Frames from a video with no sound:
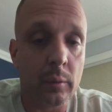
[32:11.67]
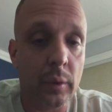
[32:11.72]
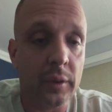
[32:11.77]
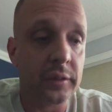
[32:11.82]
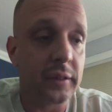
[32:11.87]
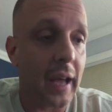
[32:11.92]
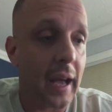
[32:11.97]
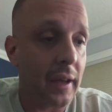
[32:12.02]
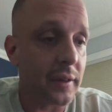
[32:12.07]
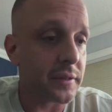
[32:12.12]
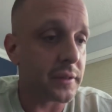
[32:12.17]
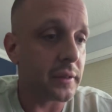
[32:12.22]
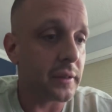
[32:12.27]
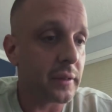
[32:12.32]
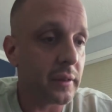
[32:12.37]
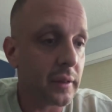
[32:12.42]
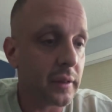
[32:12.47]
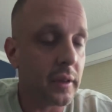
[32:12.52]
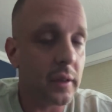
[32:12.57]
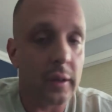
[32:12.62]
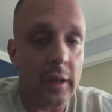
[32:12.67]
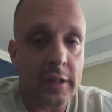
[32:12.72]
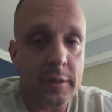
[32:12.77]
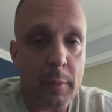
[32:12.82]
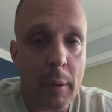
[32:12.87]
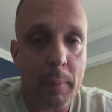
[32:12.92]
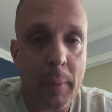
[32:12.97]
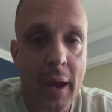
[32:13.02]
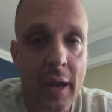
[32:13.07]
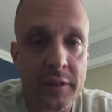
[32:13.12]
1,000.
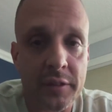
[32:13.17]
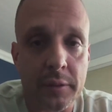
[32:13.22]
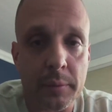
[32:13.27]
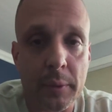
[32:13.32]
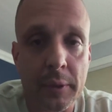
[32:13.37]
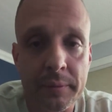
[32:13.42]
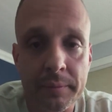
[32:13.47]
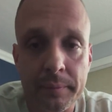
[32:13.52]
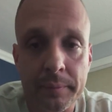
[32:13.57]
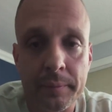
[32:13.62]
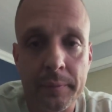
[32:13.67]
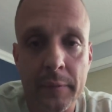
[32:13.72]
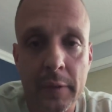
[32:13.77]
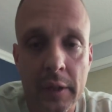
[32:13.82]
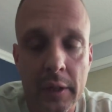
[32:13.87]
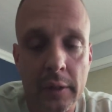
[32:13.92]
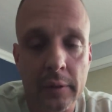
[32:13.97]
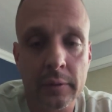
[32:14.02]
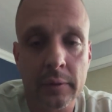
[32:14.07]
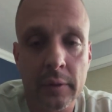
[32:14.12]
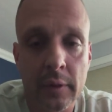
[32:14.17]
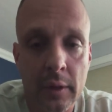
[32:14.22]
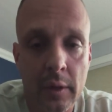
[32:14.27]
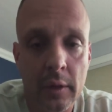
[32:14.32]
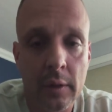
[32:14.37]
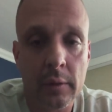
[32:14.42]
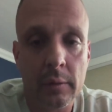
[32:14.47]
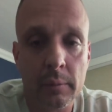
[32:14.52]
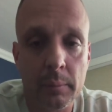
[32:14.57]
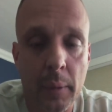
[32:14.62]
That's my passion, man.
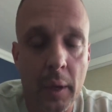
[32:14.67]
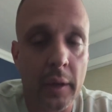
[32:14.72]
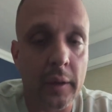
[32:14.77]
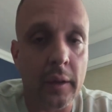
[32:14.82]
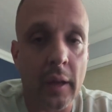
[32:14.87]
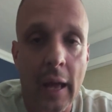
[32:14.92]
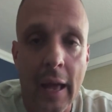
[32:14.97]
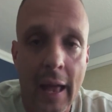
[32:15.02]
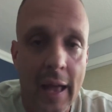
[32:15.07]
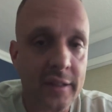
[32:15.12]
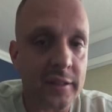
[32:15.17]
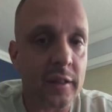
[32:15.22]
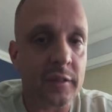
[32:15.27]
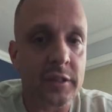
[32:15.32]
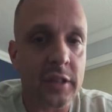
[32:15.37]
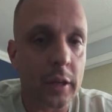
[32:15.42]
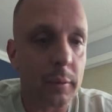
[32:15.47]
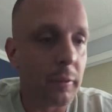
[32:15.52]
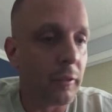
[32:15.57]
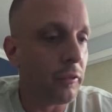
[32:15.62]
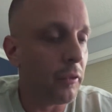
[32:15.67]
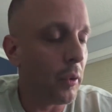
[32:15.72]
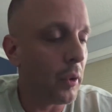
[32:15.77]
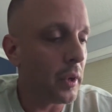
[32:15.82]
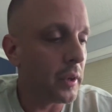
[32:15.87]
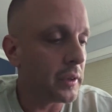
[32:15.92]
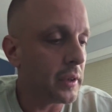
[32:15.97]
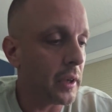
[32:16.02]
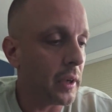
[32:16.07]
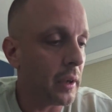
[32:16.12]
But as I've said
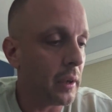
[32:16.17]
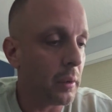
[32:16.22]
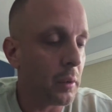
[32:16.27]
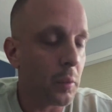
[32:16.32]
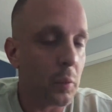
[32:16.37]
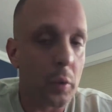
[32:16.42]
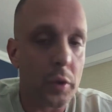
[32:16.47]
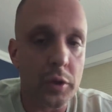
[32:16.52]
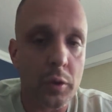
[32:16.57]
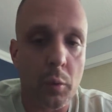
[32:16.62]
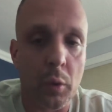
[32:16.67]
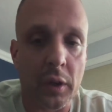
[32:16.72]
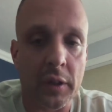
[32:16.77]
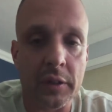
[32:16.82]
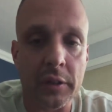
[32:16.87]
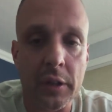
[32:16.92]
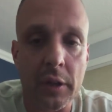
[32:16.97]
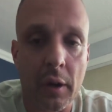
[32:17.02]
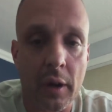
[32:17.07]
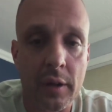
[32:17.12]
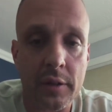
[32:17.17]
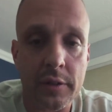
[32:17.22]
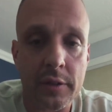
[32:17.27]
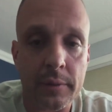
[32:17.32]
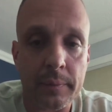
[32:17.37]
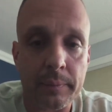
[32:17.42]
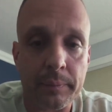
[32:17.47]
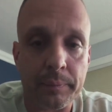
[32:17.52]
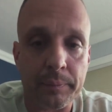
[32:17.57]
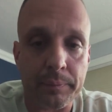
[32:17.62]
before, when you work in the
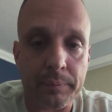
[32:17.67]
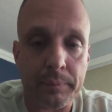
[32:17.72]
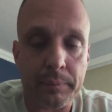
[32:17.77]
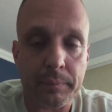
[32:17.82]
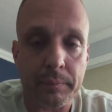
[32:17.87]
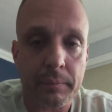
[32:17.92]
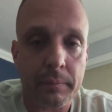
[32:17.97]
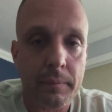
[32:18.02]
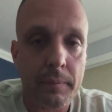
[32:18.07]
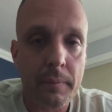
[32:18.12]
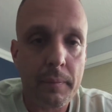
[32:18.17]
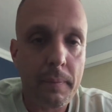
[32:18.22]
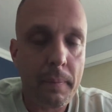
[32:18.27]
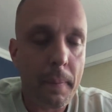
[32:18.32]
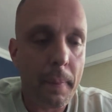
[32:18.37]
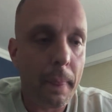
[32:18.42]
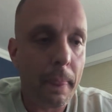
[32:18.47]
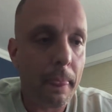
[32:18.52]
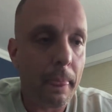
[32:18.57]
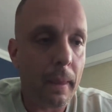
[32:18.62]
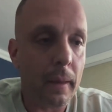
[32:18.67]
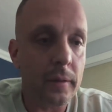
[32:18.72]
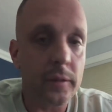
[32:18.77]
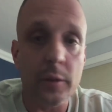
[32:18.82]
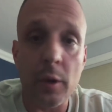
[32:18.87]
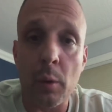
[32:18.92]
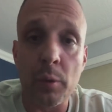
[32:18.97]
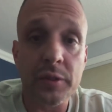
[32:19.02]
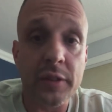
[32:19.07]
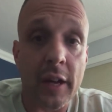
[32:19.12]
arts,
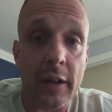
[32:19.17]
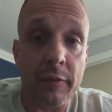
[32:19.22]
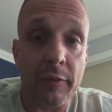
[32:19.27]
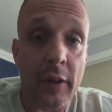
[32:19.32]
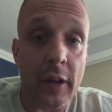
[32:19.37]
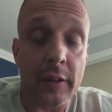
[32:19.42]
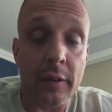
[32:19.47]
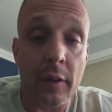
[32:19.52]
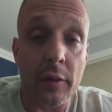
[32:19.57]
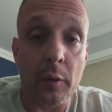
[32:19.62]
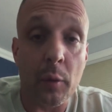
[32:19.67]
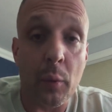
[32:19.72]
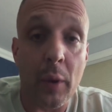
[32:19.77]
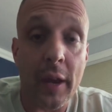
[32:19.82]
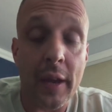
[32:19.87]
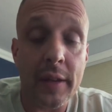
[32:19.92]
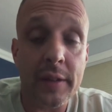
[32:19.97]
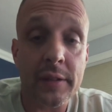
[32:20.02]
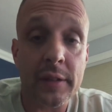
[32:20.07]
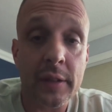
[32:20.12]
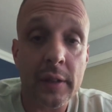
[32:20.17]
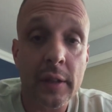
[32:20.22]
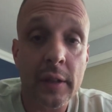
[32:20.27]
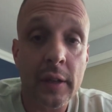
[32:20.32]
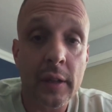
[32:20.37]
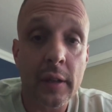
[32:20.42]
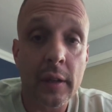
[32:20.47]
you always got to find other ways,